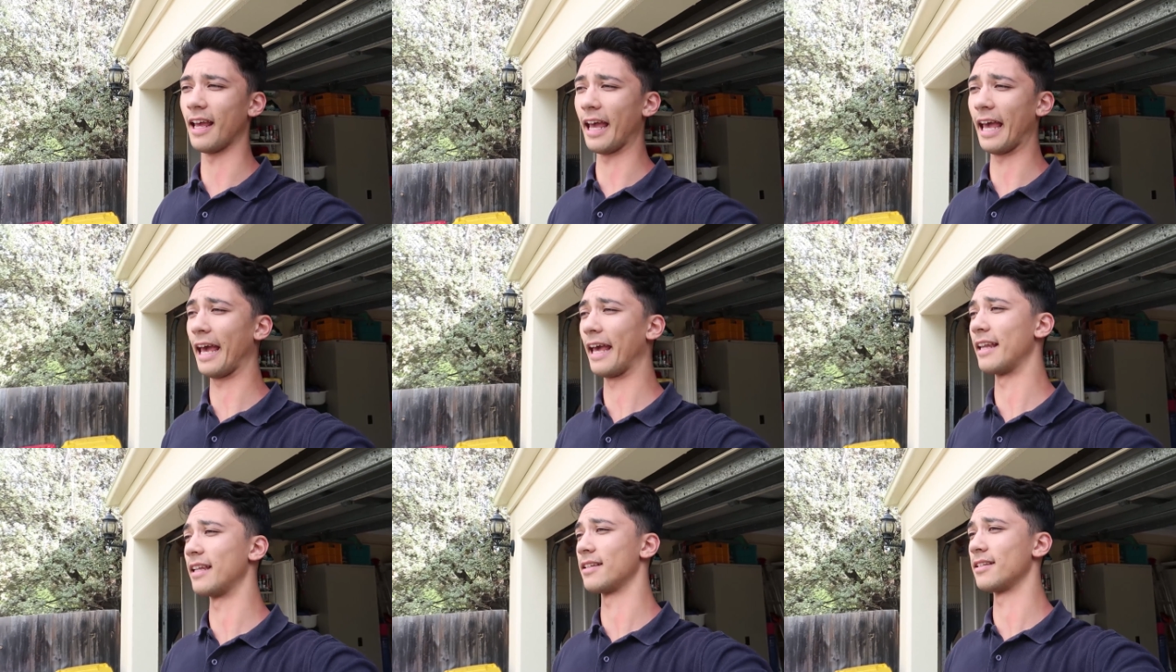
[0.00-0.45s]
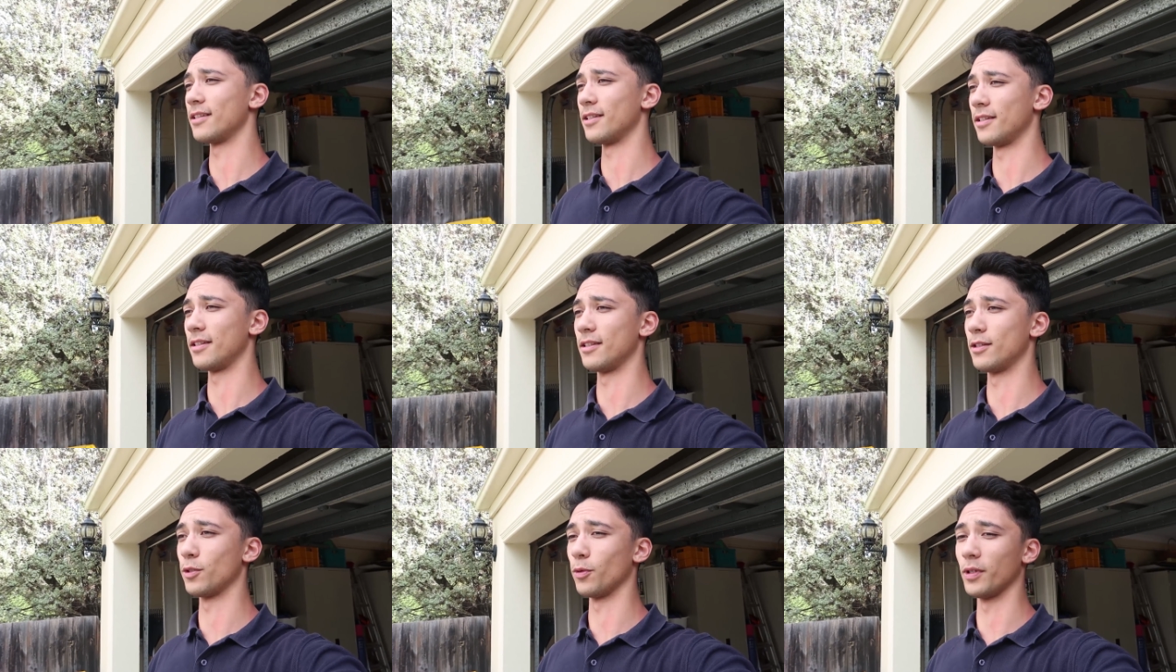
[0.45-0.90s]
and
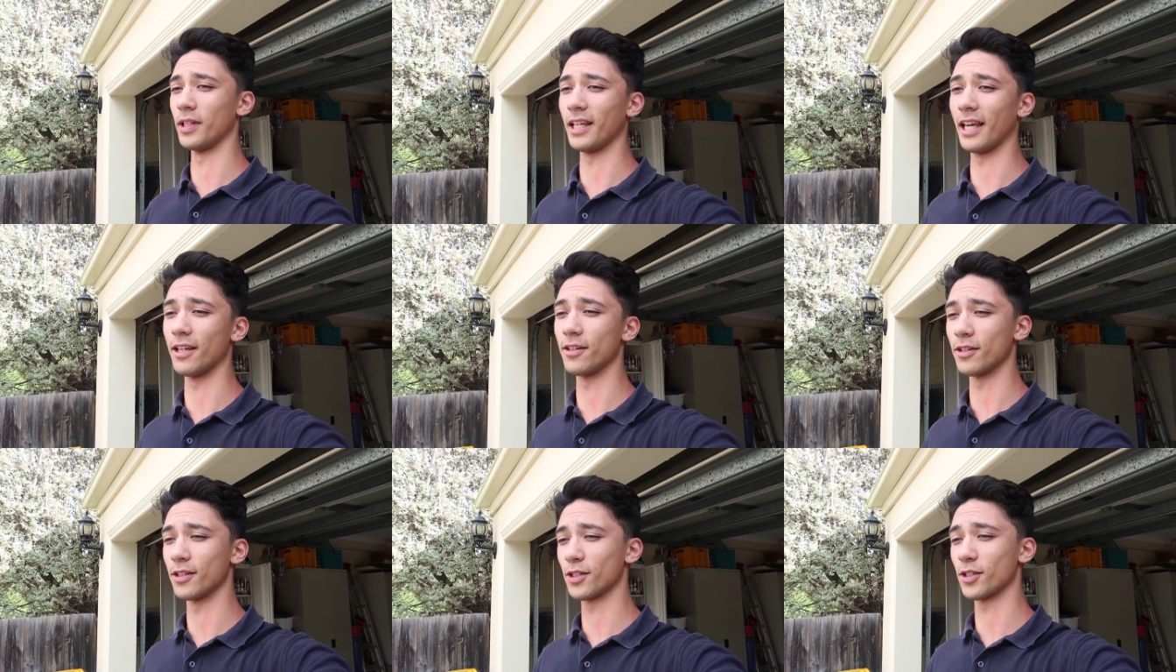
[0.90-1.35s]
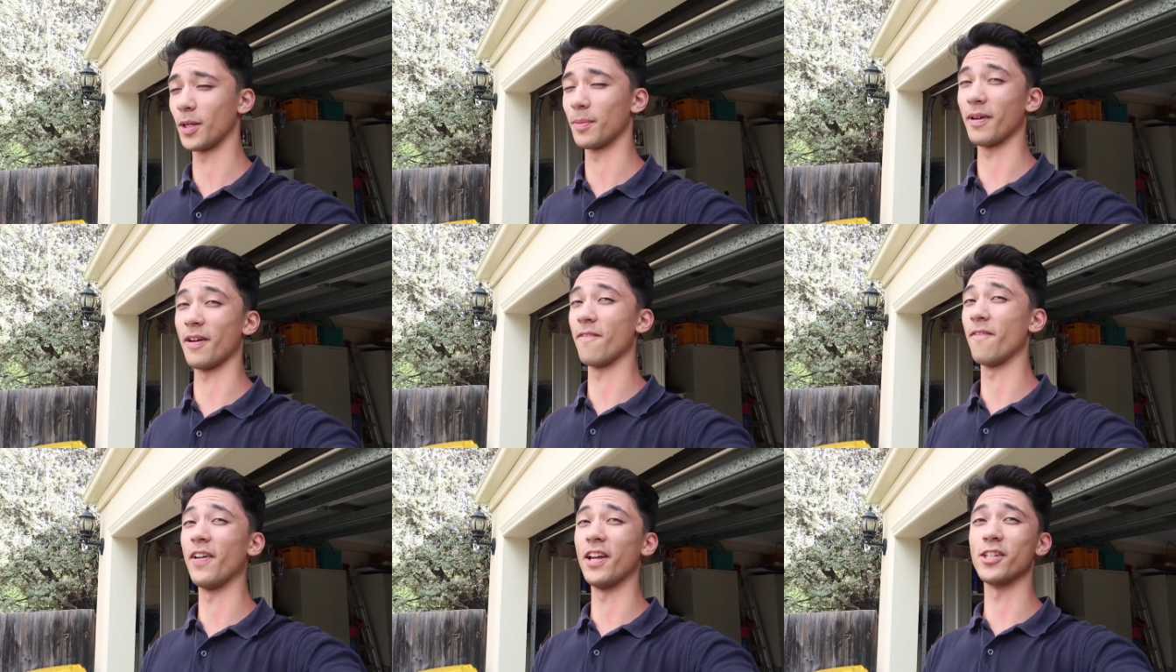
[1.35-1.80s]
doing the engine
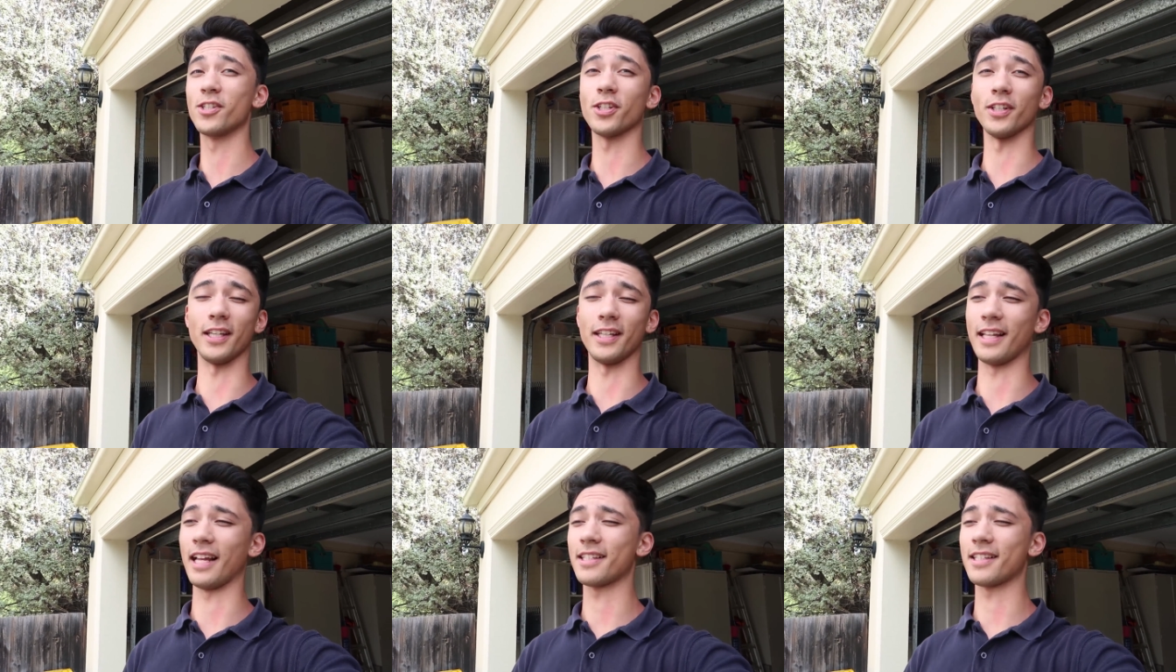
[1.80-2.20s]
stop eventually.